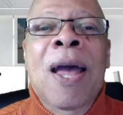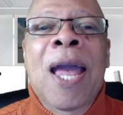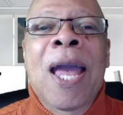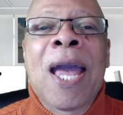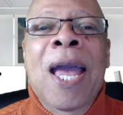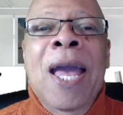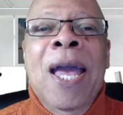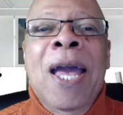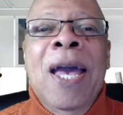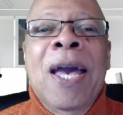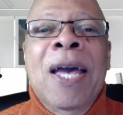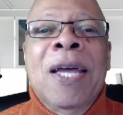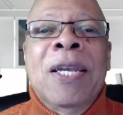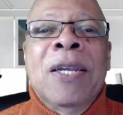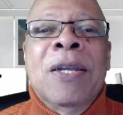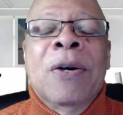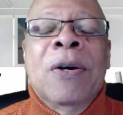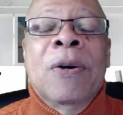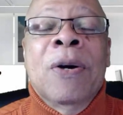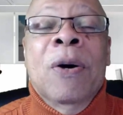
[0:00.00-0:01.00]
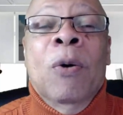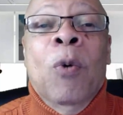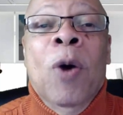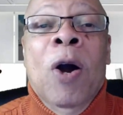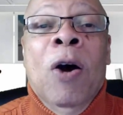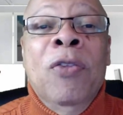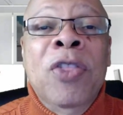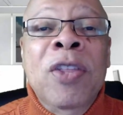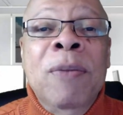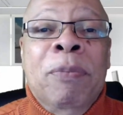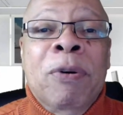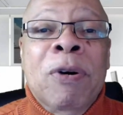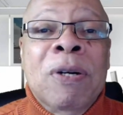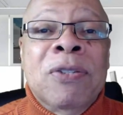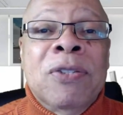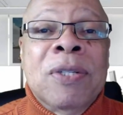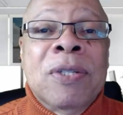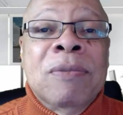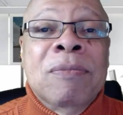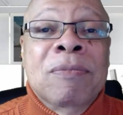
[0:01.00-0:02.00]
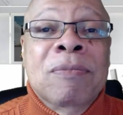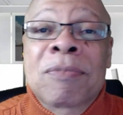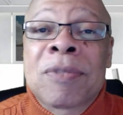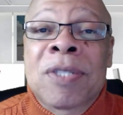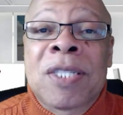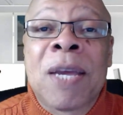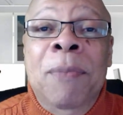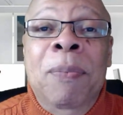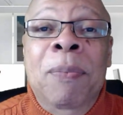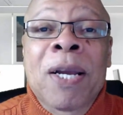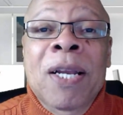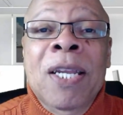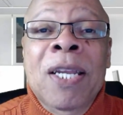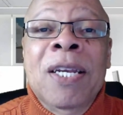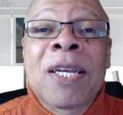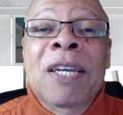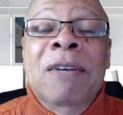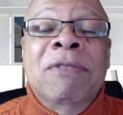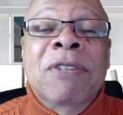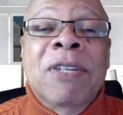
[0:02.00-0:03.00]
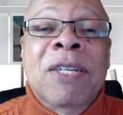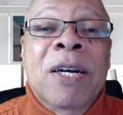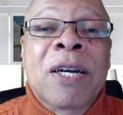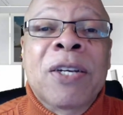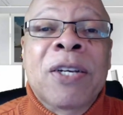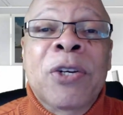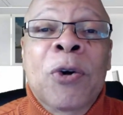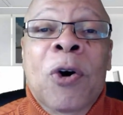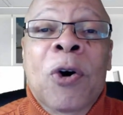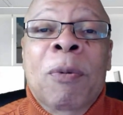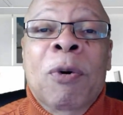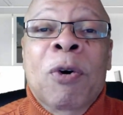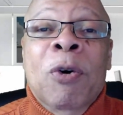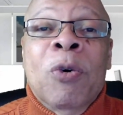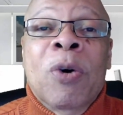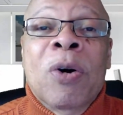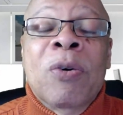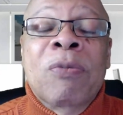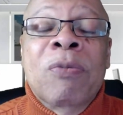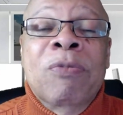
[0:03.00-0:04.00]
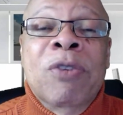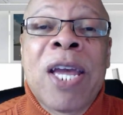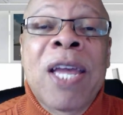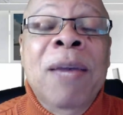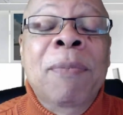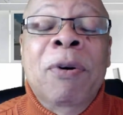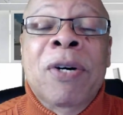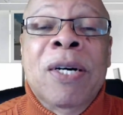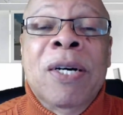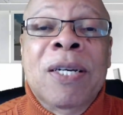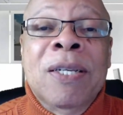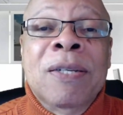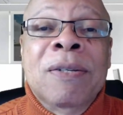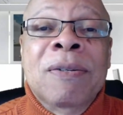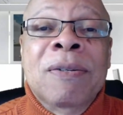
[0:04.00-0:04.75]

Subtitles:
and a wealthy person typically lives in a normal neighborhood.